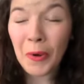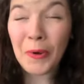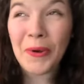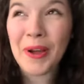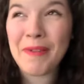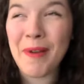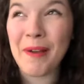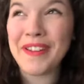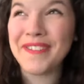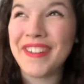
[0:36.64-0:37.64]
I
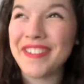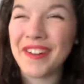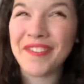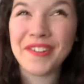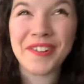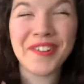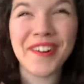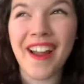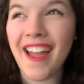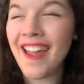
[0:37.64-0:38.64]
promised myself I wouldn't
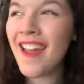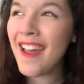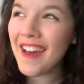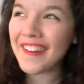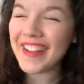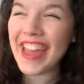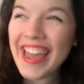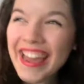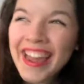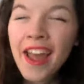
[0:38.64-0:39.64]
cry.
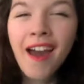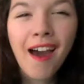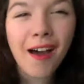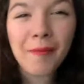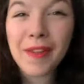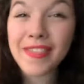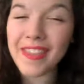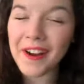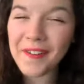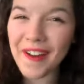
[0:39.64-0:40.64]
Okay,
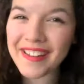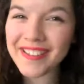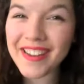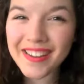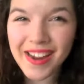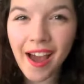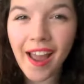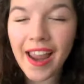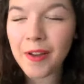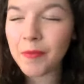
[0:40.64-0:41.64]
there wasn't a
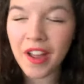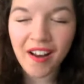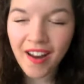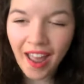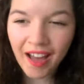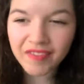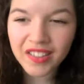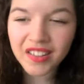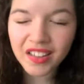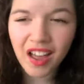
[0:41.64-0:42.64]
time when I
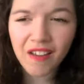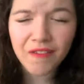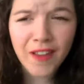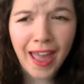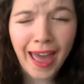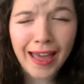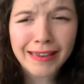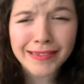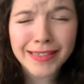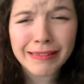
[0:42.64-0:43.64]
haven't loved
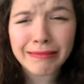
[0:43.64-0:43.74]
cats.